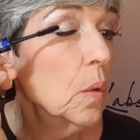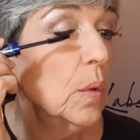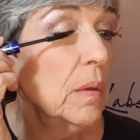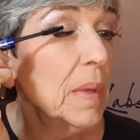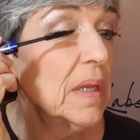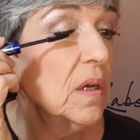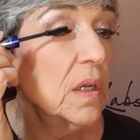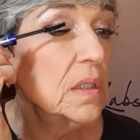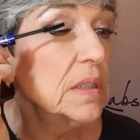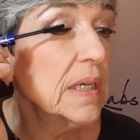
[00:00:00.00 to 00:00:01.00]
Going to my
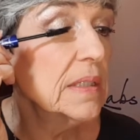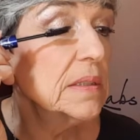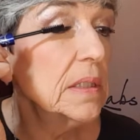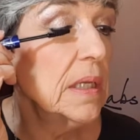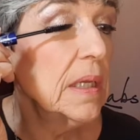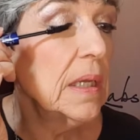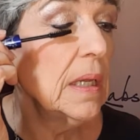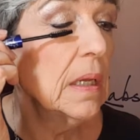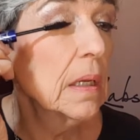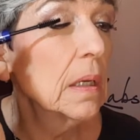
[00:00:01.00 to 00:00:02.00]
daughter's house today.